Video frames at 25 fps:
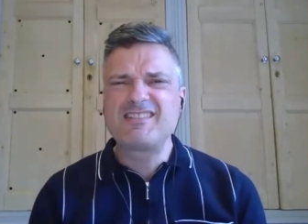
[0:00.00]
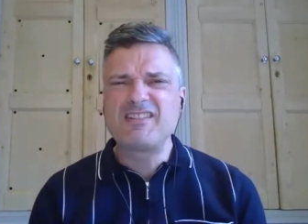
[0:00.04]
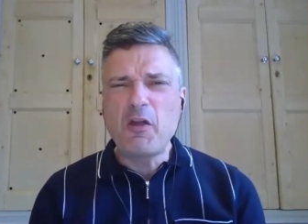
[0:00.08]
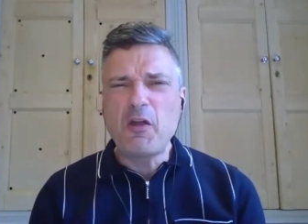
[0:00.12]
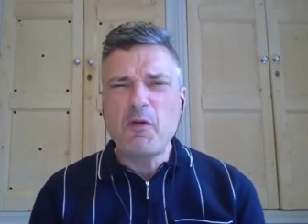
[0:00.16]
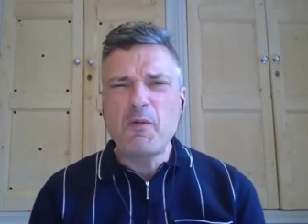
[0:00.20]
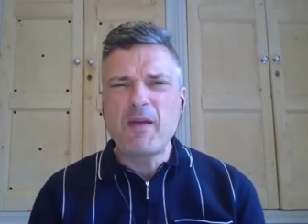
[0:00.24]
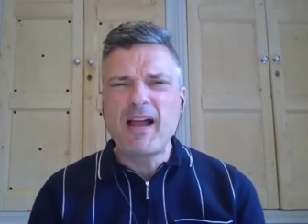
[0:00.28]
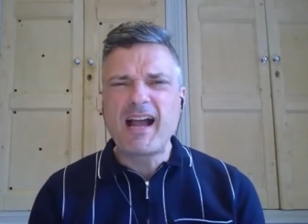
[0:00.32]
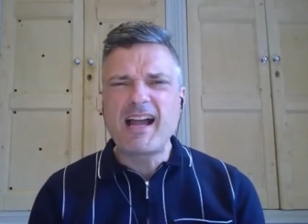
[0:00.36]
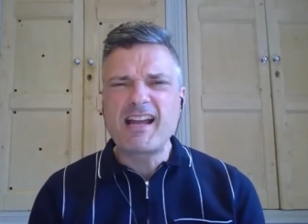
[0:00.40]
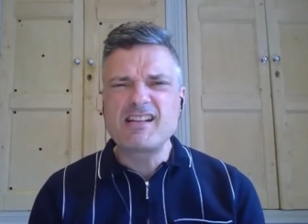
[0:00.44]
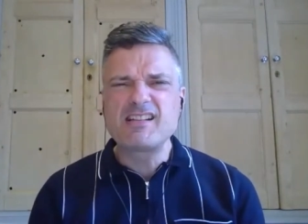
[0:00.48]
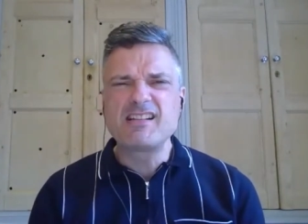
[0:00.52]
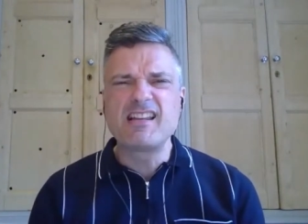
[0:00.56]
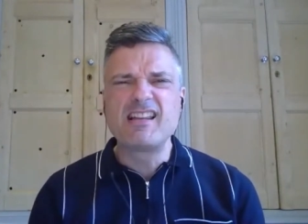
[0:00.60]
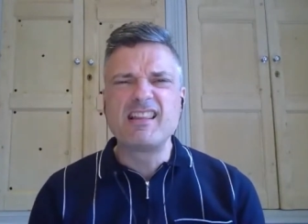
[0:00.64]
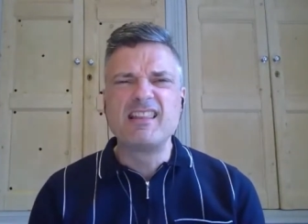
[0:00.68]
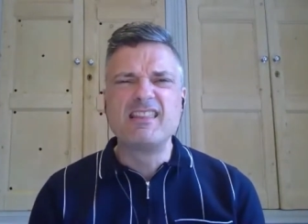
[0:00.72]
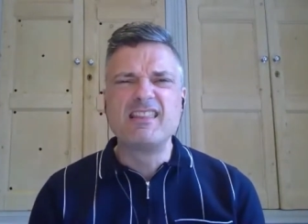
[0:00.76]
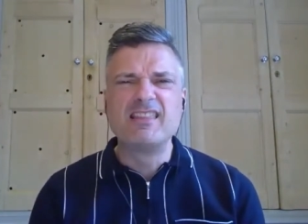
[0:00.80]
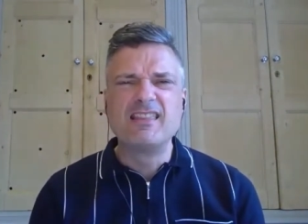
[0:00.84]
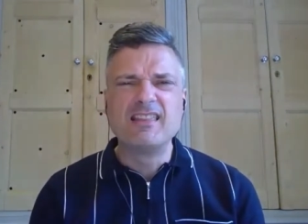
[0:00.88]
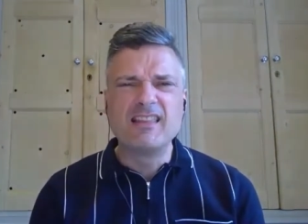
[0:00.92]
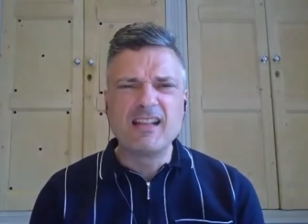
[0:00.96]
I don't
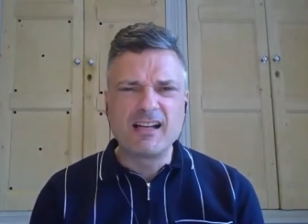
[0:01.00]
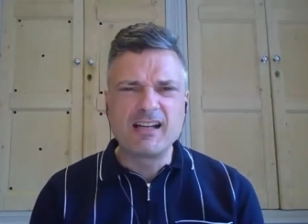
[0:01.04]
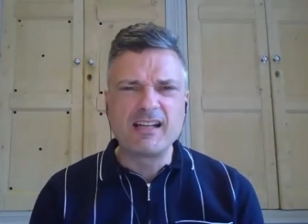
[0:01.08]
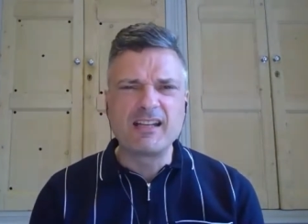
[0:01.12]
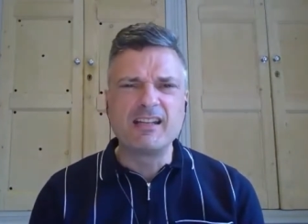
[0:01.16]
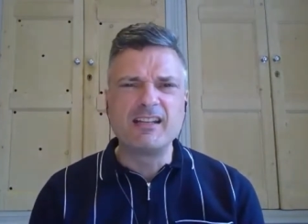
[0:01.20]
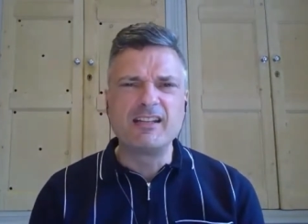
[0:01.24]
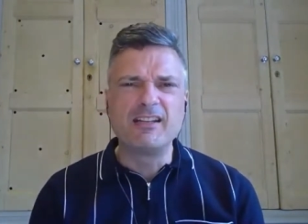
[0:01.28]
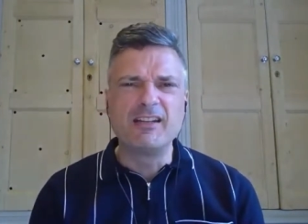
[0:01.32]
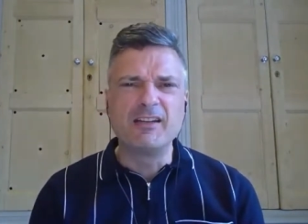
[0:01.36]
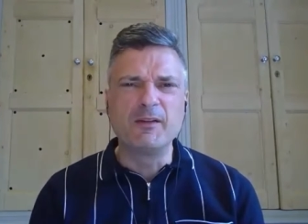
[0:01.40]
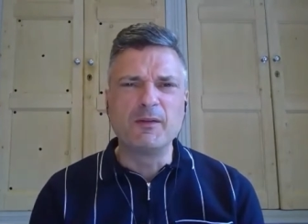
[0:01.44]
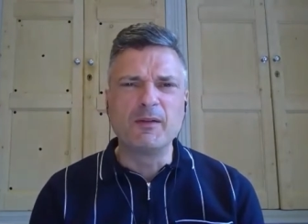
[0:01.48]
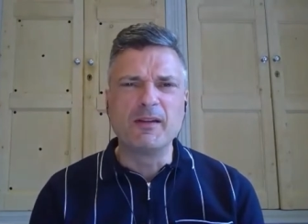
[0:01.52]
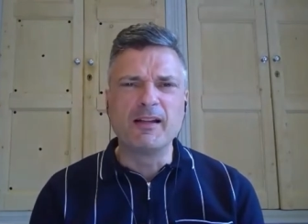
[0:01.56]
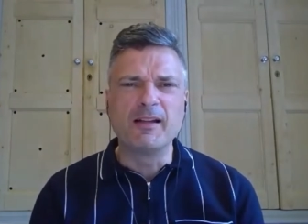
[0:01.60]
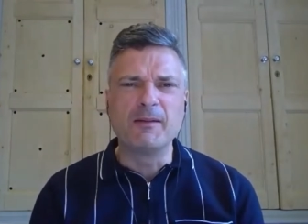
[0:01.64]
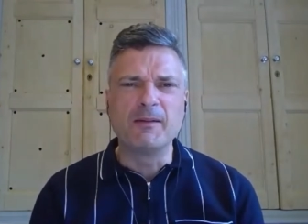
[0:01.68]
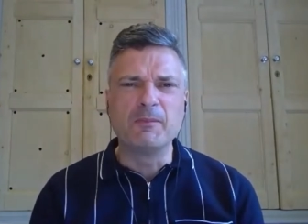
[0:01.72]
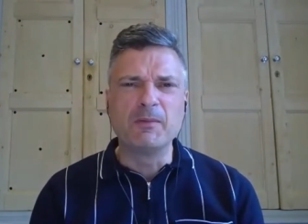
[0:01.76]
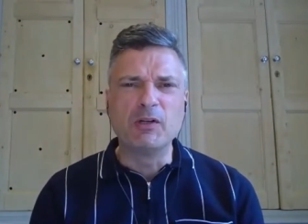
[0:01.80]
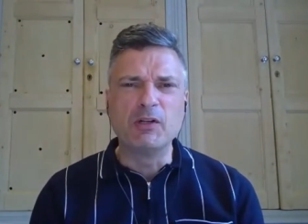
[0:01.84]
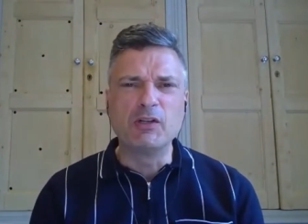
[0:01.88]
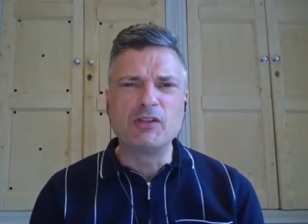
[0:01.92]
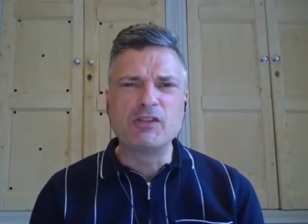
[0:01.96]
actually like you that
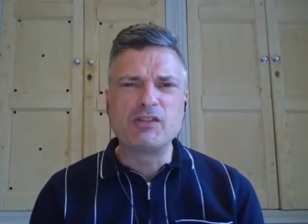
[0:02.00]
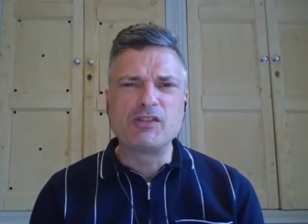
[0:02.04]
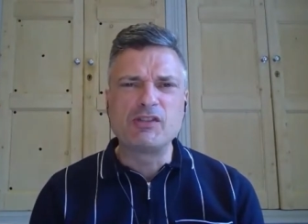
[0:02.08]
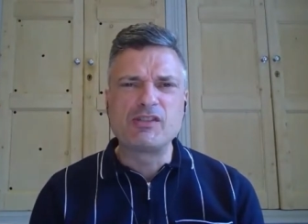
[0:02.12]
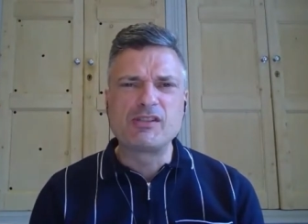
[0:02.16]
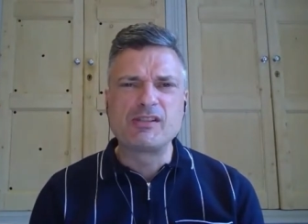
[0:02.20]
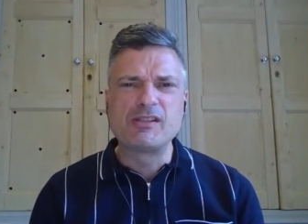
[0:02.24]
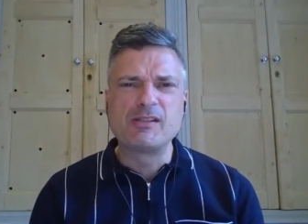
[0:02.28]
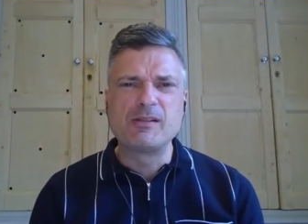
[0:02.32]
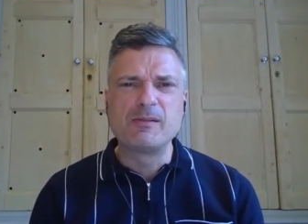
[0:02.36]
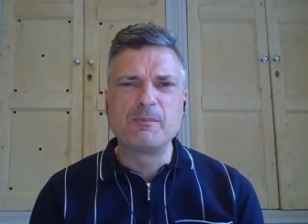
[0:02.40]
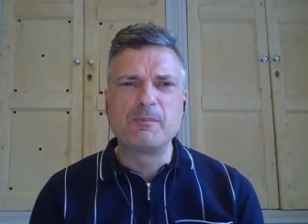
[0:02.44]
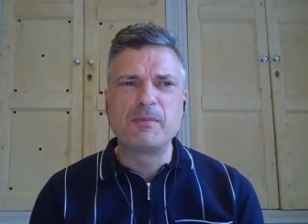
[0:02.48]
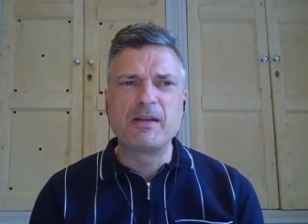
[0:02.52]
much,